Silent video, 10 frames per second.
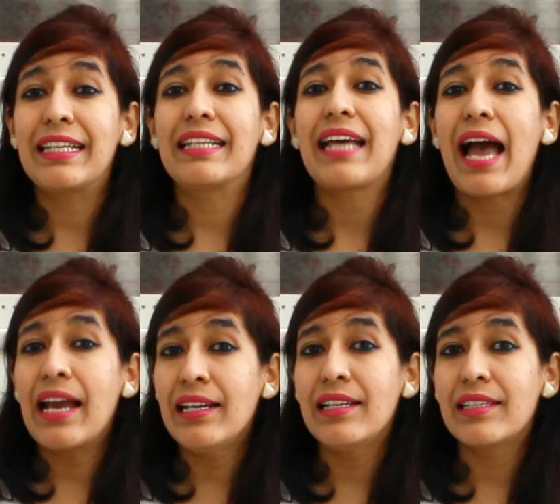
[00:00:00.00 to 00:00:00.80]
data
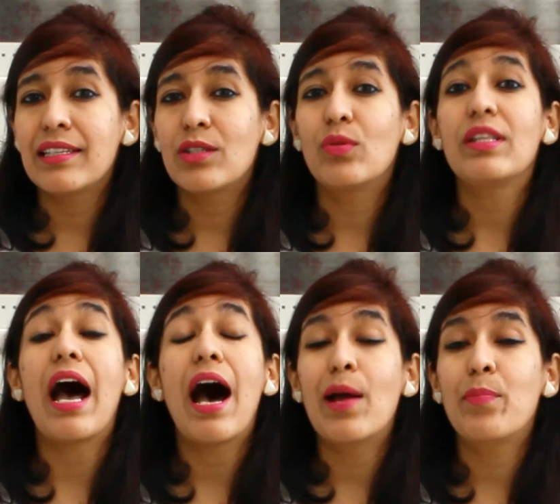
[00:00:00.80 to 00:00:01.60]
analysis with
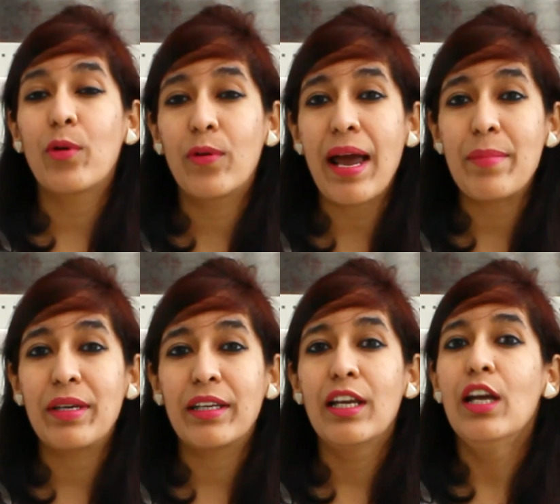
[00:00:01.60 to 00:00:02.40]
R
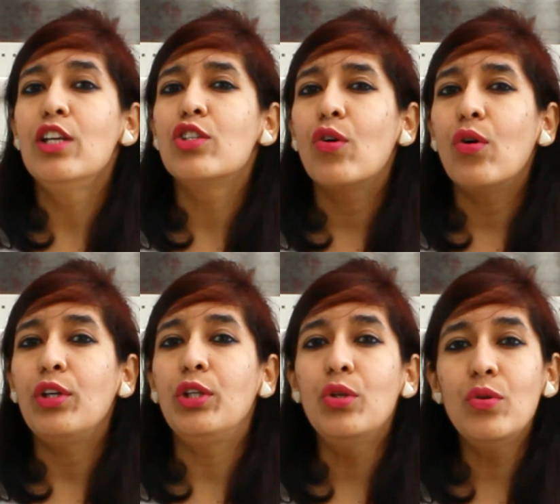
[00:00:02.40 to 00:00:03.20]
programming. So
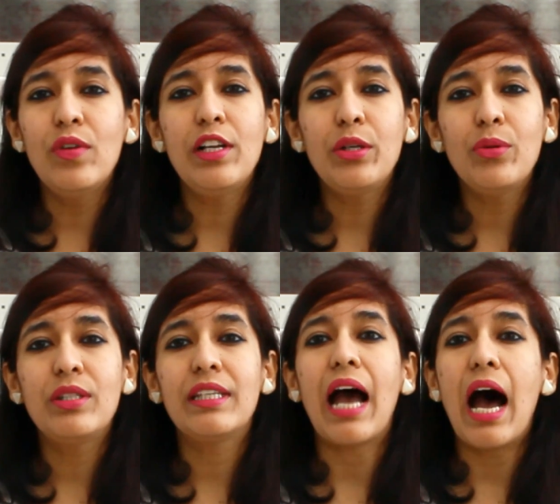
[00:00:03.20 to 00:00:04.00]
you will
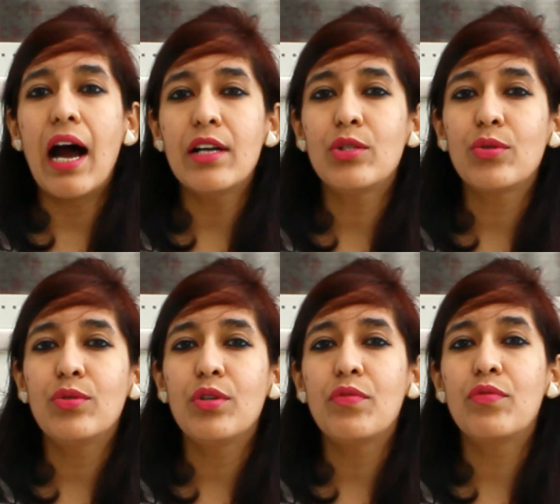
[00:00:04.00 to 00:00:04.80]
use the R
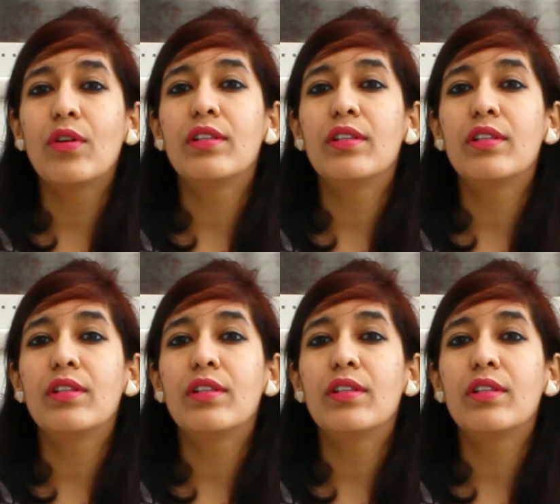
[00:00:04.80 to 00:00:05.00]
studio for